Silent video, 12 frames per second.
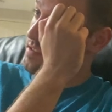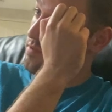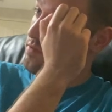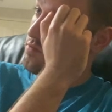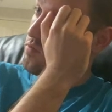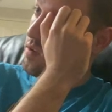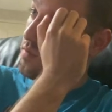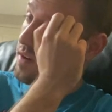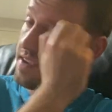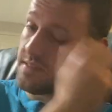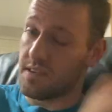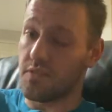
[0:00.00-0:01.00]
either
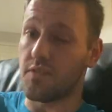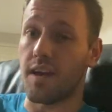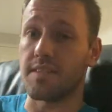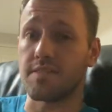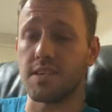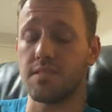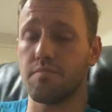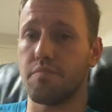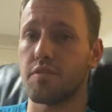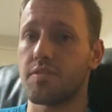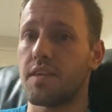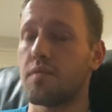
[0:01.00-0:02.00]
21-18 or 19,
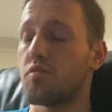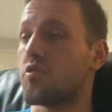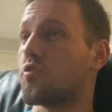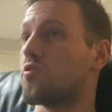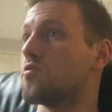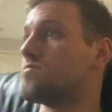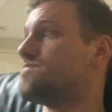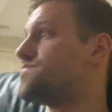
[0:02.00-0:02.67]
but they were,